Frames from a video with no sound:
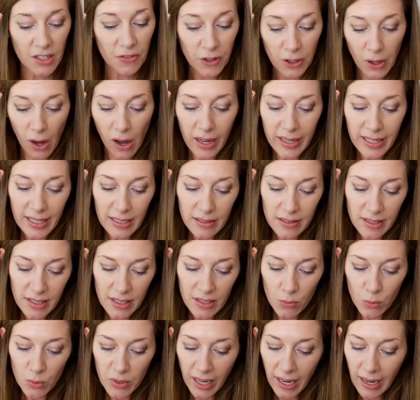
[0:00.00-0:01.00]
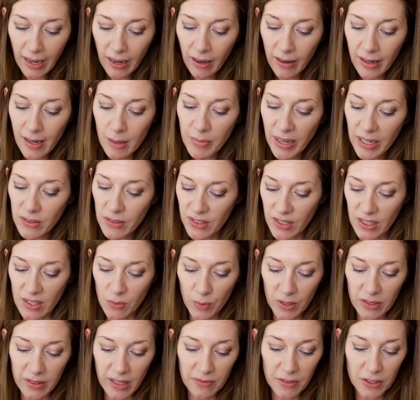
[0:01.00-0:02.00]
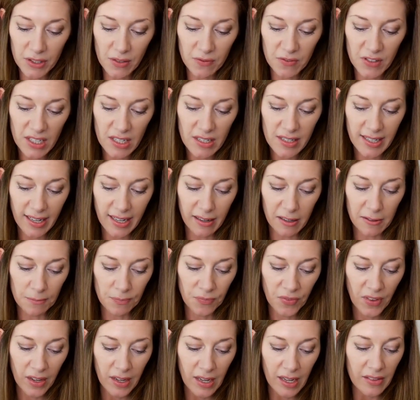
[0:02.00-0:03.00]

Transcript: Different audiences will care about disparate levels of detail.